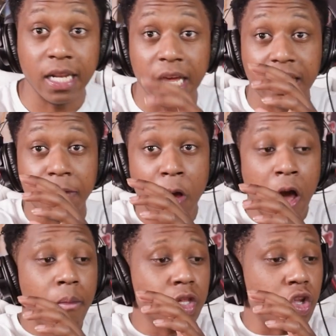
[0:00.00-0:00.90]
nigga,
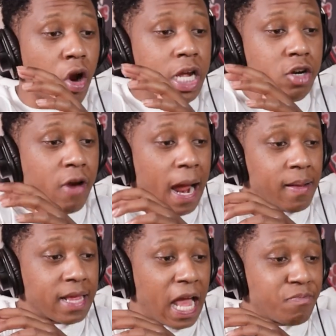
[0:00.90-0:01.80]
Midoriya grabbed
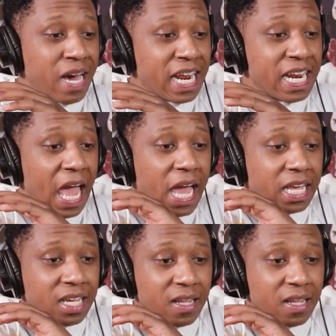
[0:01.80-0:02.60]
his ass by the neck.